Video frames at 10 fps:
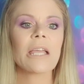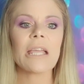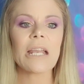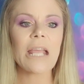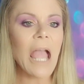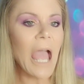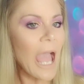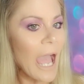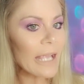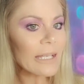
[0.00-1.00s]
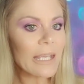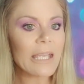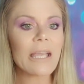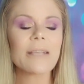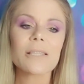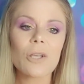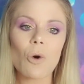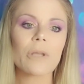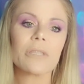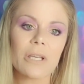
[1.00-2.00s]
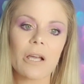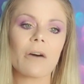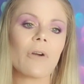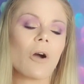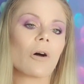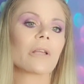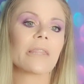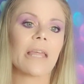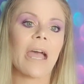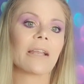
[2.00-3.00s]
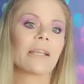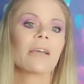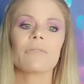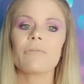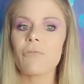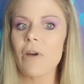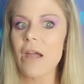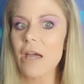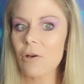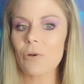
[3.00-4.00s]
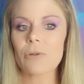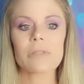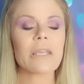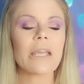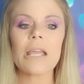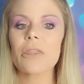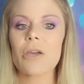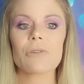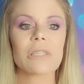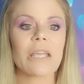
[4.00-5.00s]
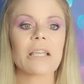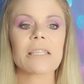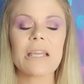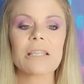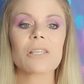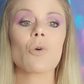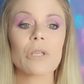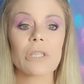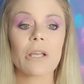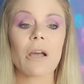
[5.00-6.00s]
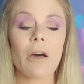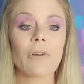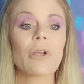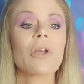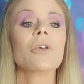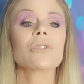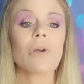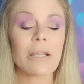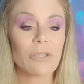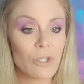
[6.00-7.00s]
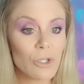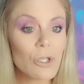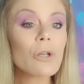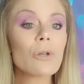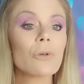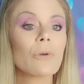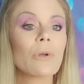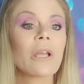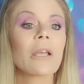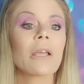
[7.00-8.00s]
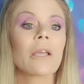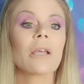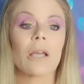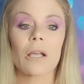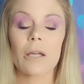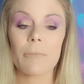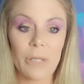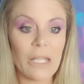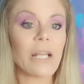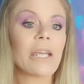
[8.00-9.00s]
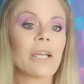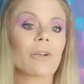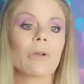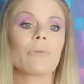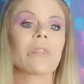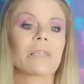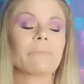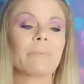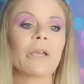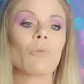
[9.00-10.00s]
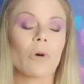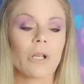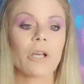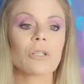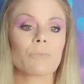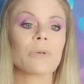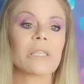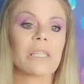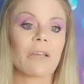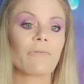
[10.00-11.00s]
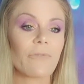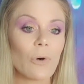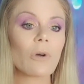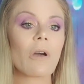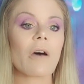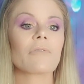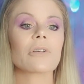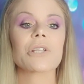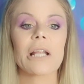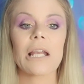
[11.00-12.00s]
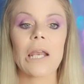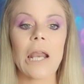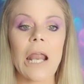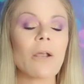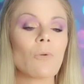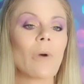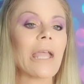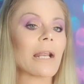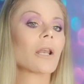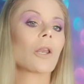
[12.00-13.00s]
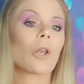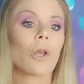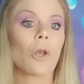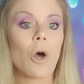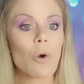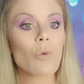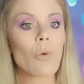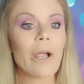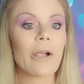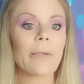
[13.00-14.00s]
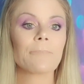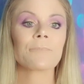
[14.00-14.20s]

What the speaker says: any acne. It's going to cover all of that. Freckles, any of those things, it's going to cover. So I do completely agree with this being 100% full coverage, lightweight, long wearing.